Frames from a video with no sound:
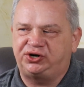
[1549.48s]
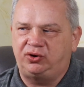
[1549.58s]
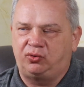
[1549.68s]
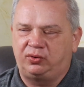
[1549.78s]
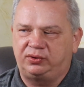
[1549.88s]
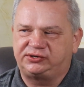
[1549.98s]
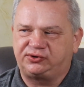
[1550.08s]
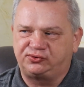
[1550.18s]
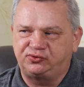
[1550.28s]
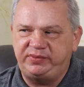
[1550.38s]
and can
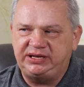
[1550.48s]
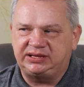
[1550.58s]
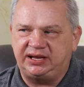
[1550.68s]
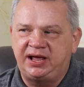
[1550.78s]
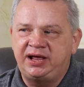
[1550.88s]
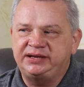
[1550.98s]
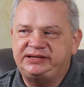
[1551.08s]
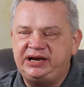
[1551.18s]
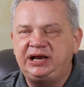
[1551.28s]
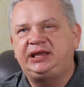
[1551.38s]
only understand him
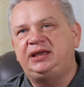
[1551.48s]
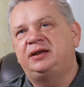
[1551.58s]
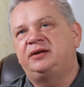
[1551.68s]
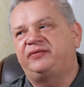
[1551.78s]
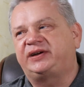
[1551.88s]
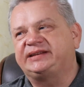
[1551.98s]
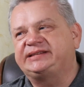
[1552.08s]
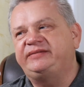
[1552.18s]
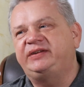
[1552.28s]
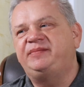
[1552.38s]
while in beautiful
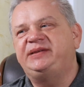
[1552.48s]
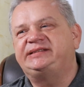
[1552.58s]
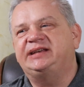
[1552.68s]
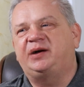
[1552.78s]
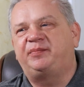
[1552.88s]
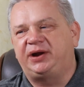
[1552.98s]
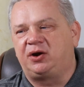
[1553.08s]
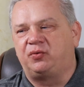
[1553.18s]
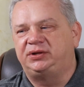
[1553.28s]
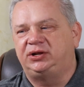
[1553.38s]
places of nature,
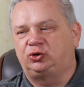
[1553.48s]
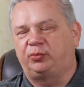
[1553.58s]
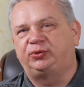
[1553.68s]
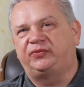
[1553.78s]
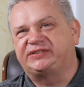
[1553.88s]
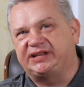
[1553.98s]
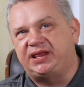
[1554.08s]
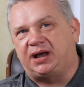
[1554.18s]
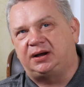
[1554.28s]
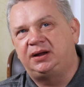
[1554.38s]
namely in
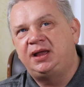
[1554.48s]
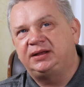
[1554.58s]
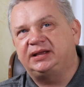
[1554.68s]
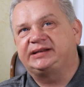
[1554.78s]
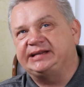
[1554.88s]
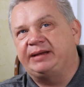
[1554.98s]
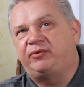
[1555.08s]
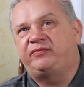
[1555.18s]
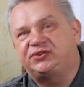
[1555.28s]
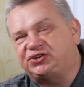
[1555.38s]
gardens.
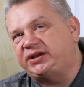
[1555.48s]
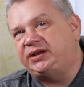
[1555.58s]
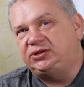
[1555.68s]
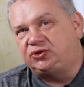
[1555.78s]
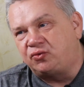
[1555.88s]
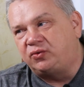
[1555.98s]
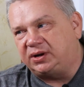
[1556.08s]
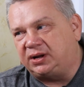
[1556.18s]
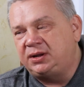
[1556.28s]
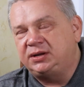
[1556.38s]

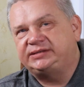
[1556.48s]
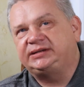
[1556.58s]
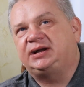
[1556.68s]
Another interesting